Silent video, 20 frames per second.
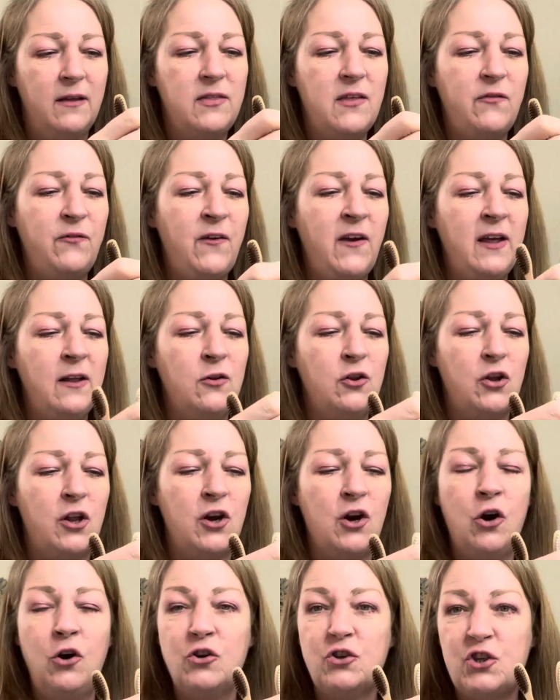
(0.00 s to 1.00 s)
They feel,
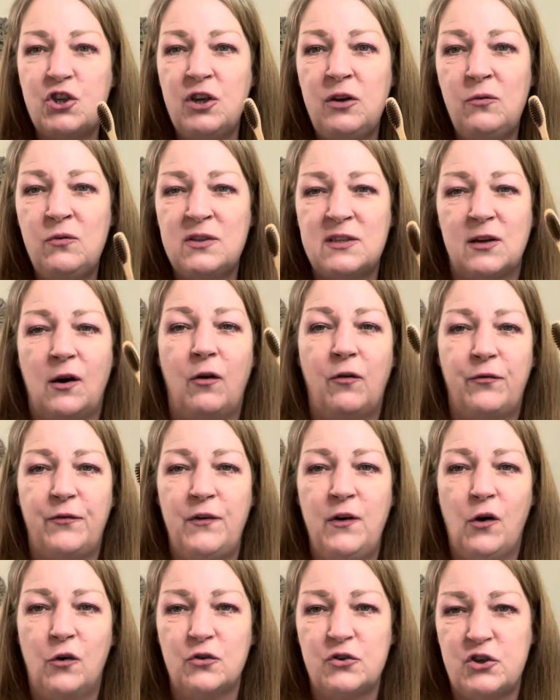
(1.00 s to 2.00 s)
they're not too soft,
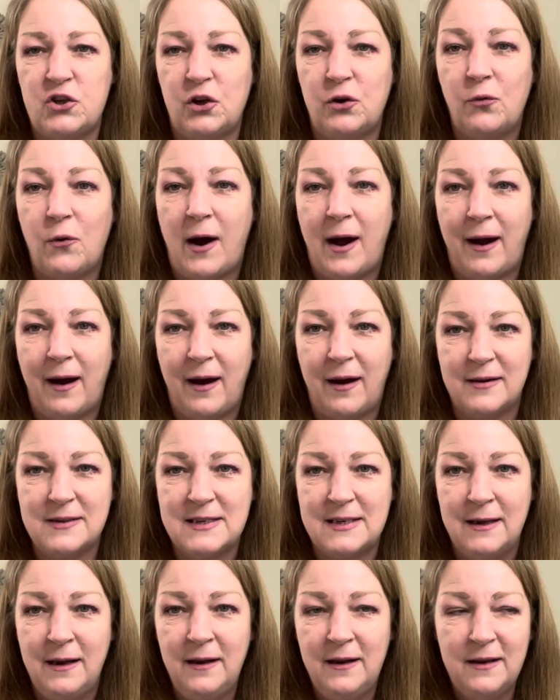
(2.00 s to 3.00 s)
not too hard.